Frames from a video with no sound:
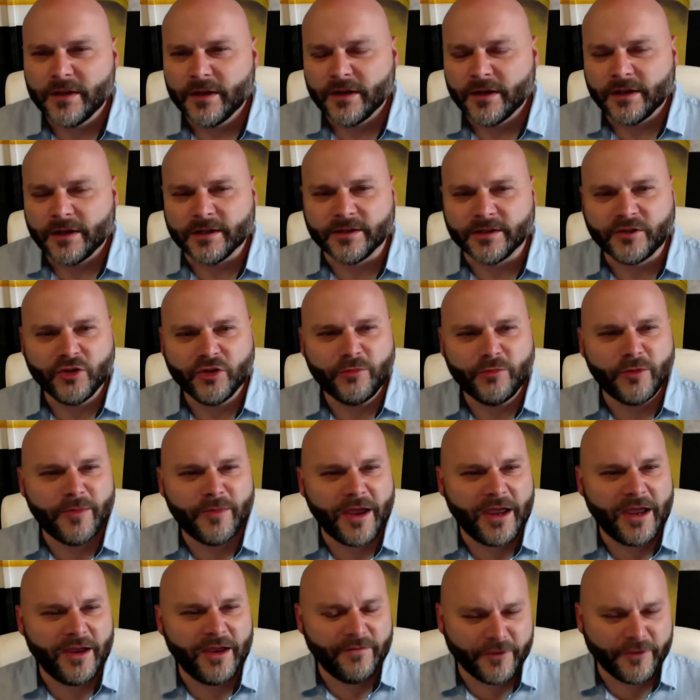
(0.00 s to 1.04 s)
Consumer
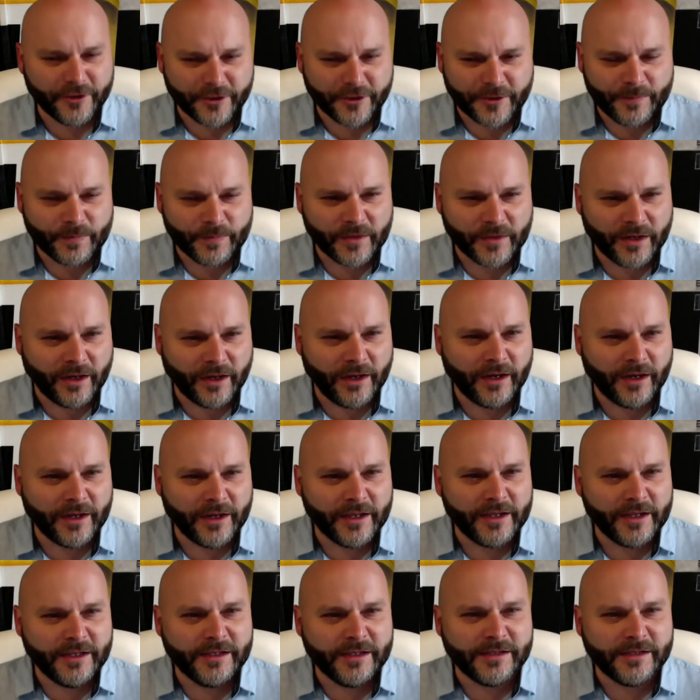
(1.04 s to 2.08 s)
behavior
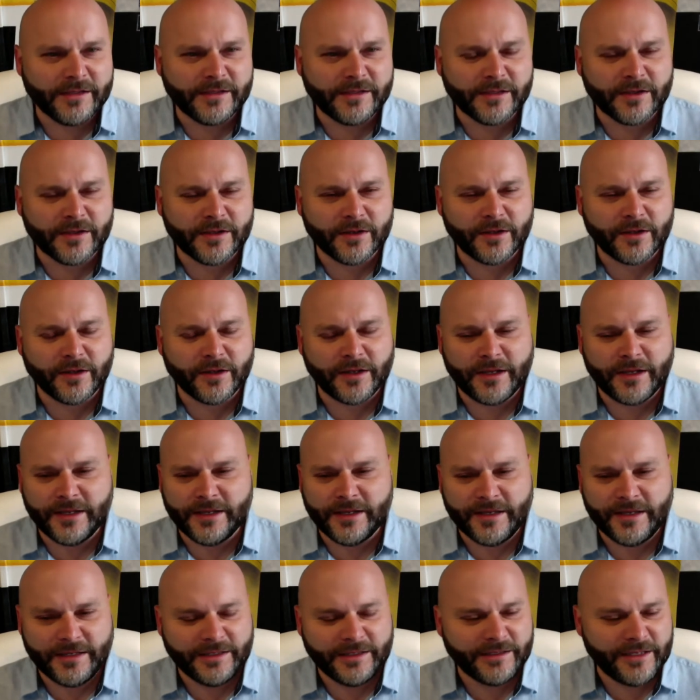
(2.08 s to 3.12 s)
is
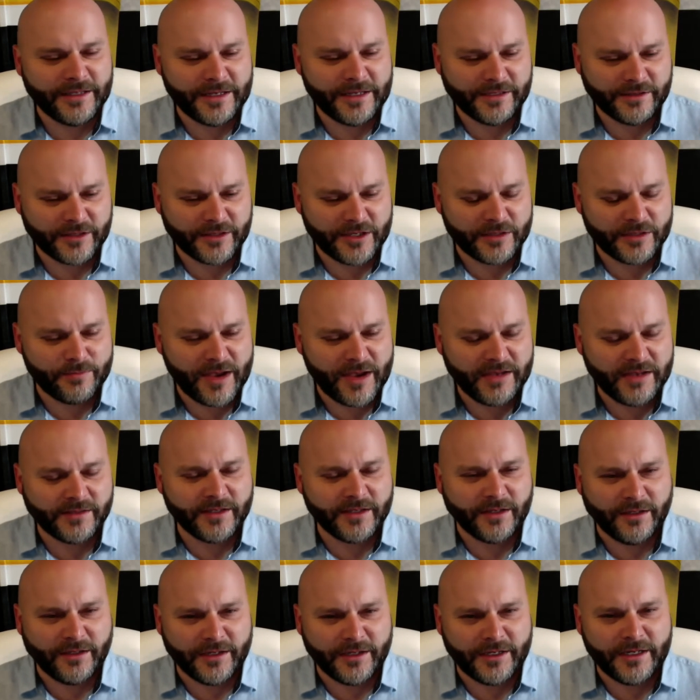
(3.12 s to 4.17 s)

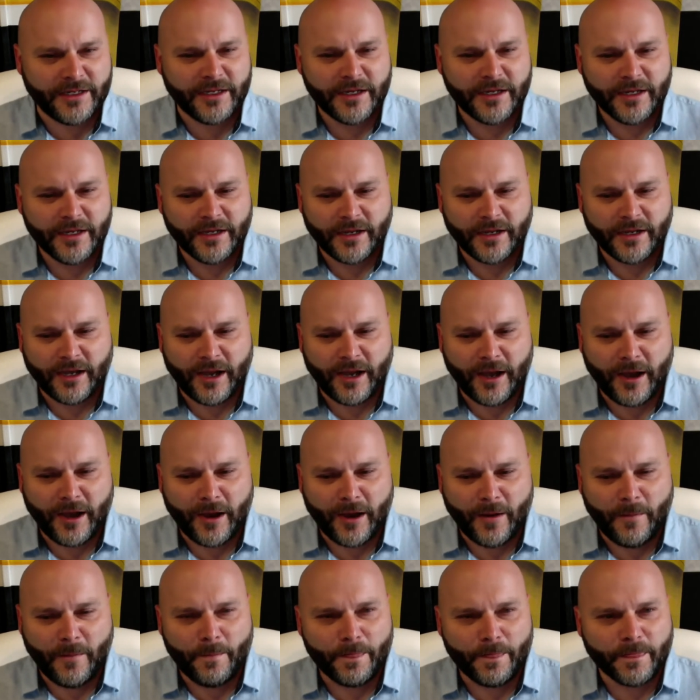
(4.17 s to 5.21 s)
basically,
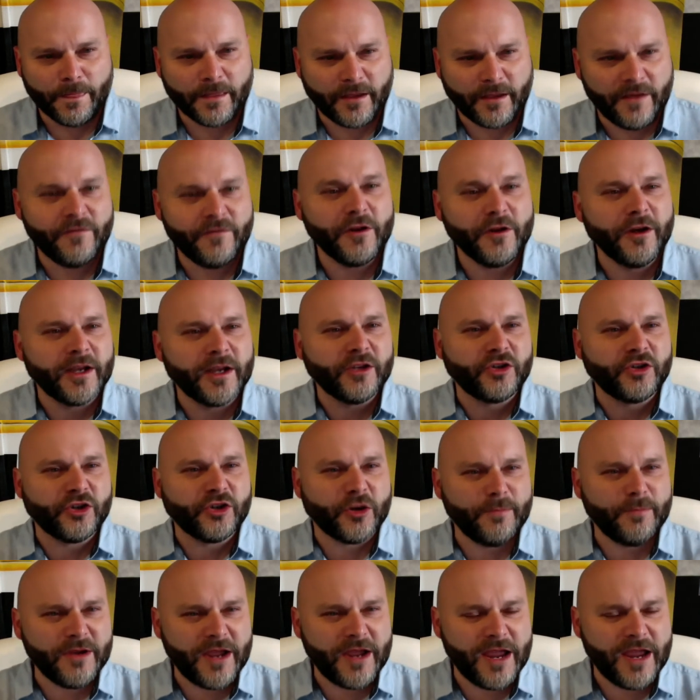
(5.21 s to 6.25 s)
if you look at your
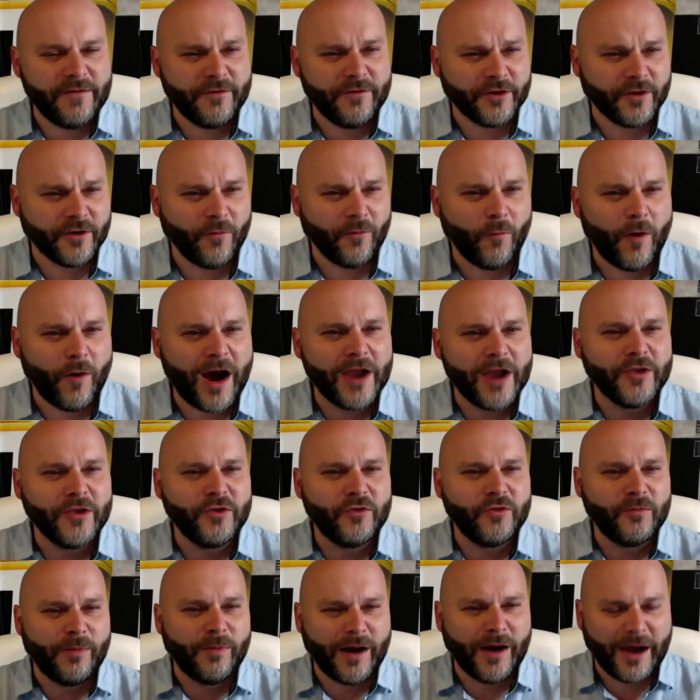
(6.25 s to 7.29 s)
behavior and why
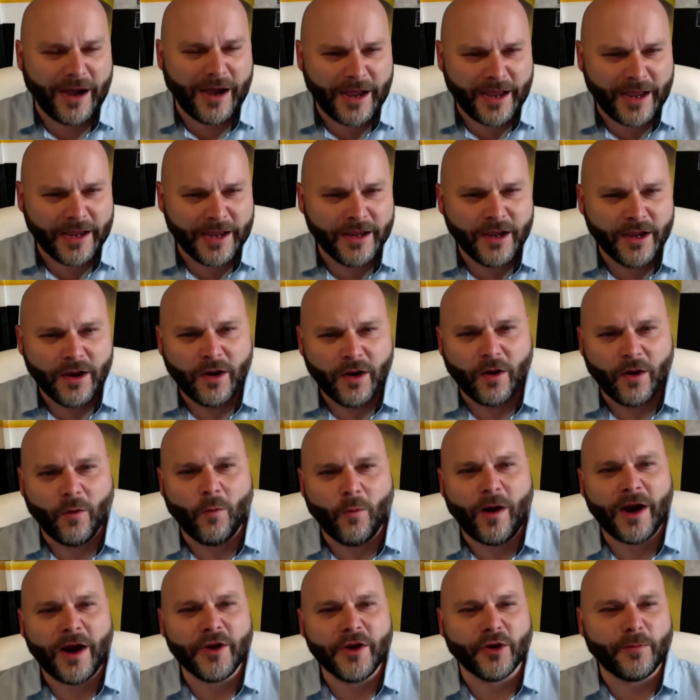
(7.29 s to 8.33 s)
you buy, or
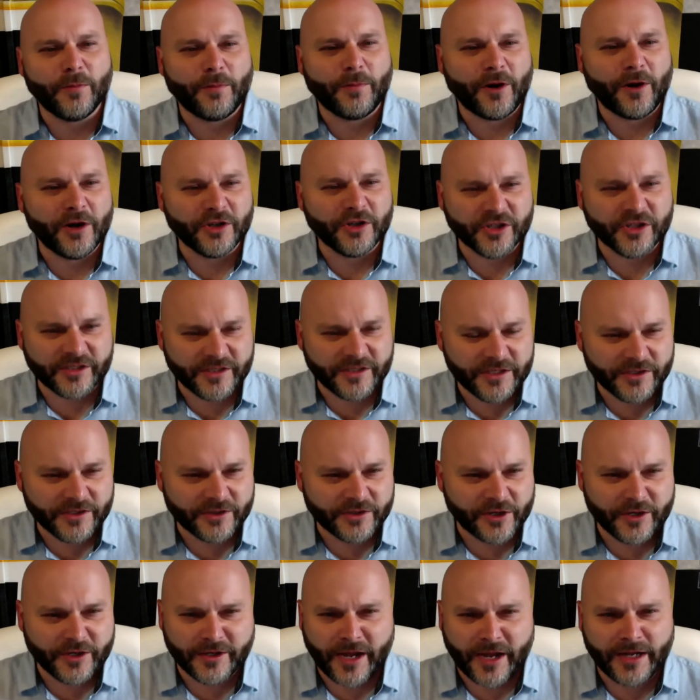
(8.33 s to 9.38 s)
why you're purchasing
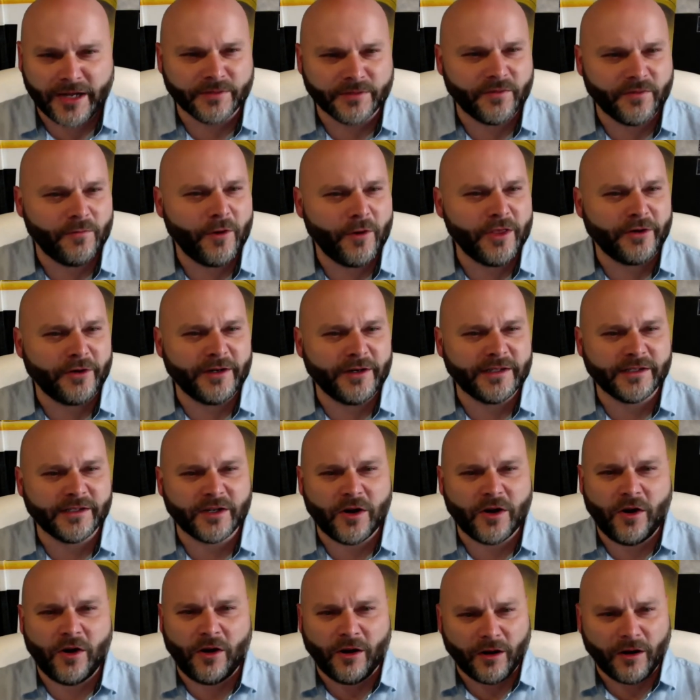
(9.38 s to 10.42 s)
certain items, from whether it's a
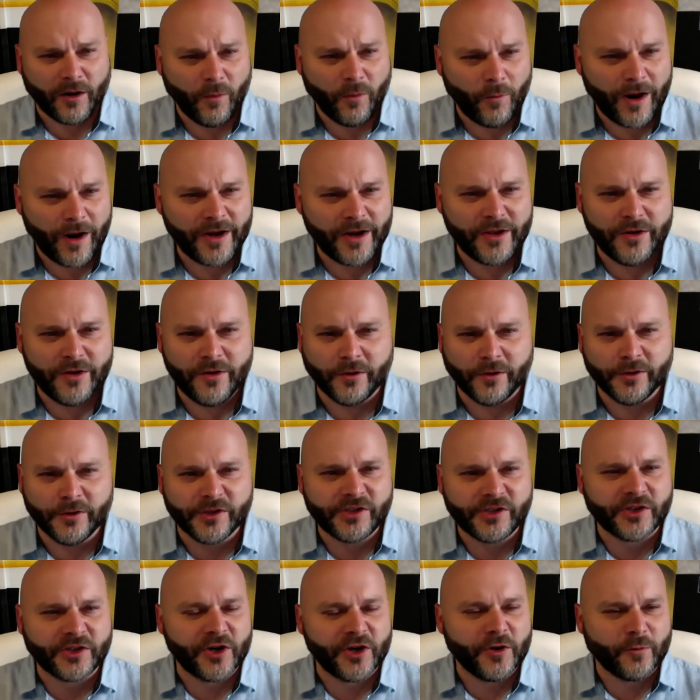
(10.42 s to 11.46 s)
car, or why do you go to a
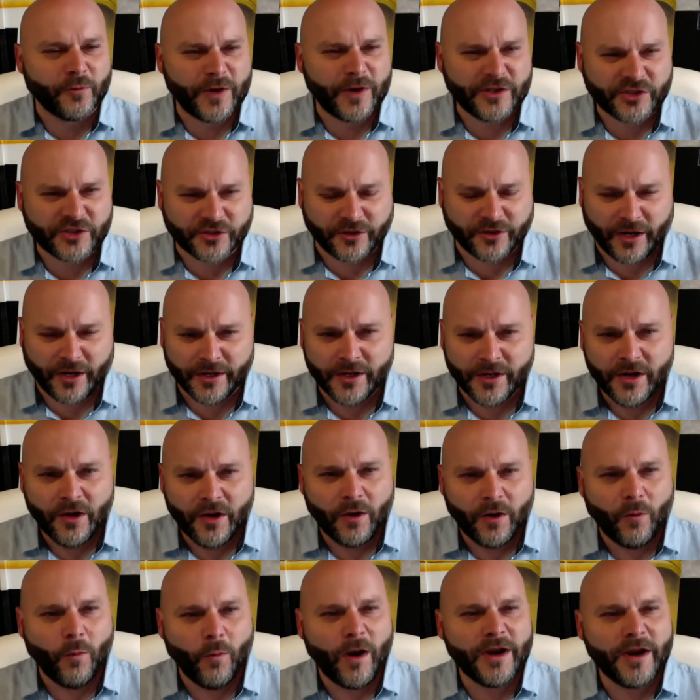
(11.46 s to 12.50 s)
certain restaurant,
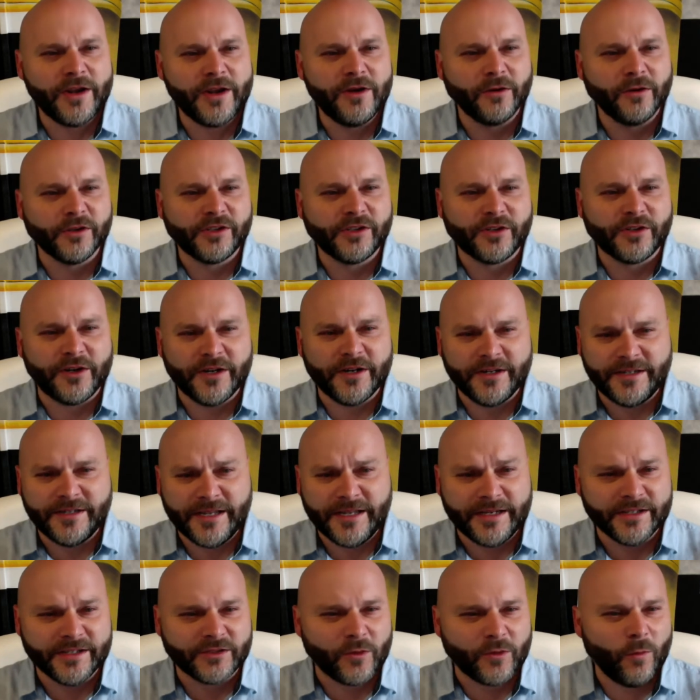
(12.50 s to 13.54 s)
or why do you go to a certain
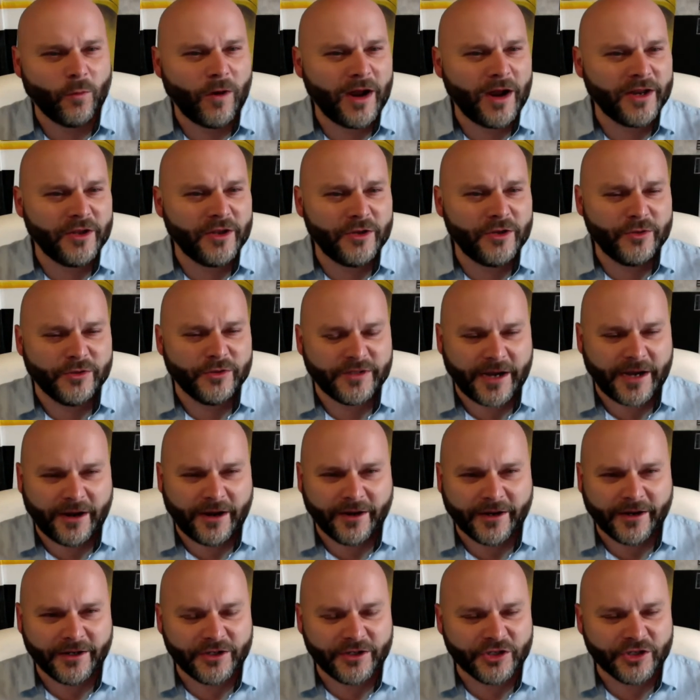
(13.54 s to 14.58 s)
dentist, or why do you use air
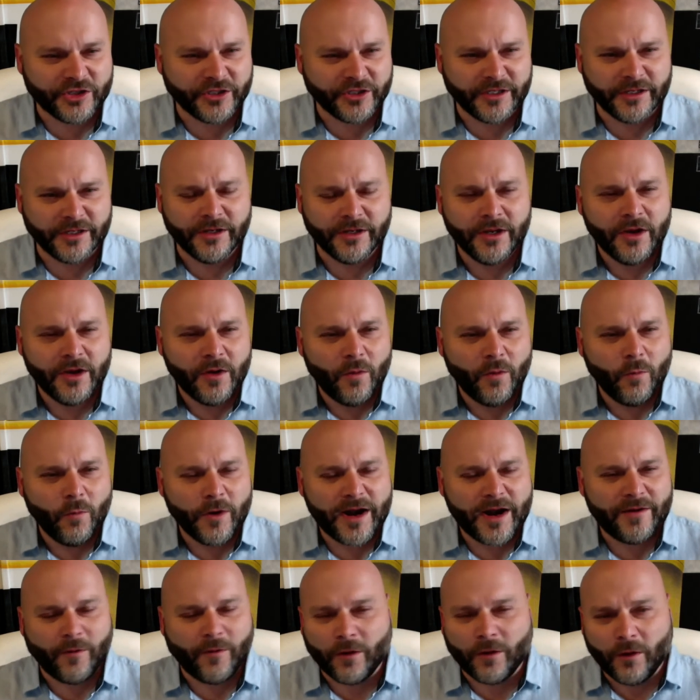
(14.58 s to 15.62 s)
conditioning,
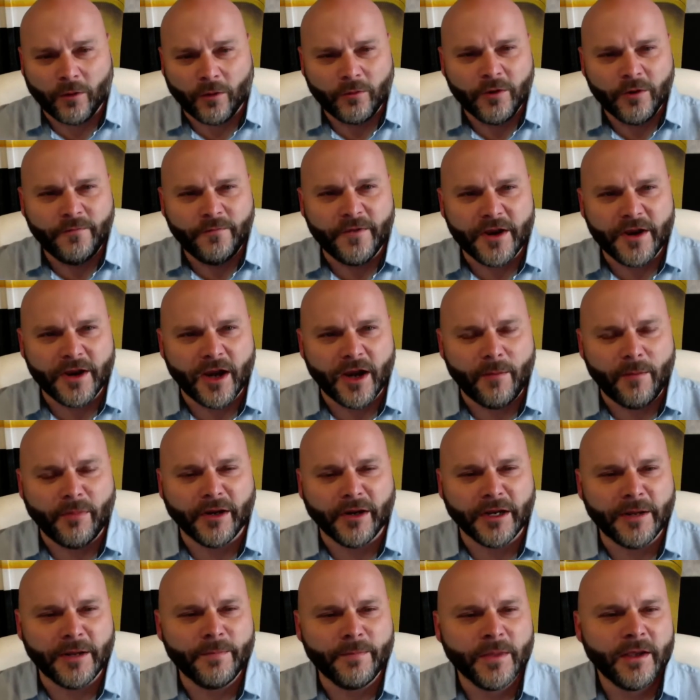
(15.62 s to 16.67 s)
whatever, or a roofing
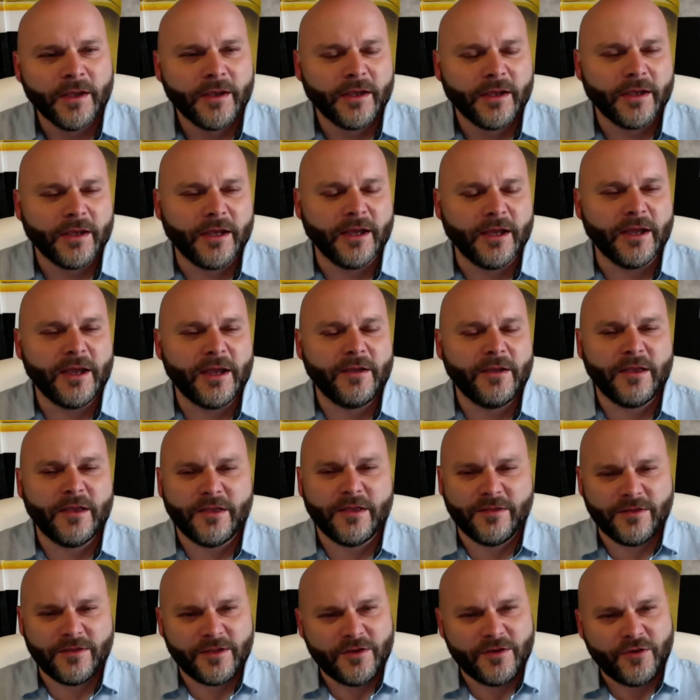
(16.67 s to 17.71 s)
company,
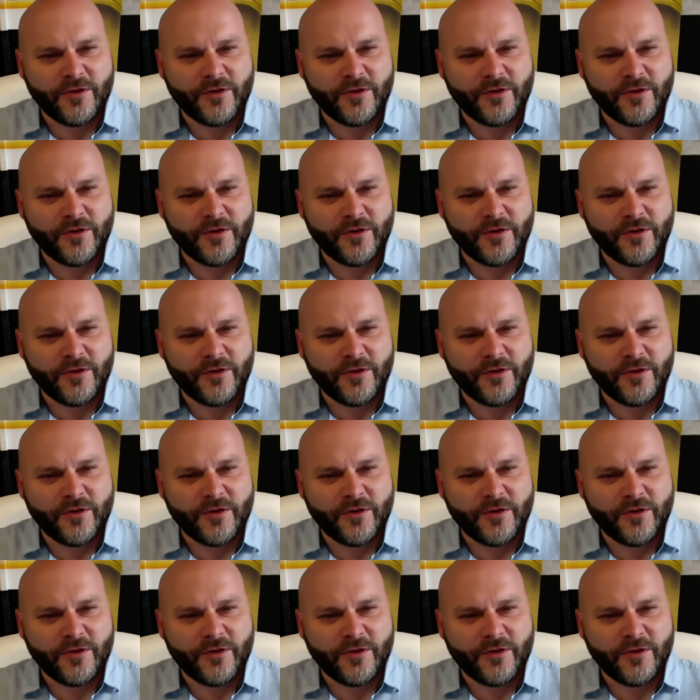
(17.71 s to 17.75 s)
your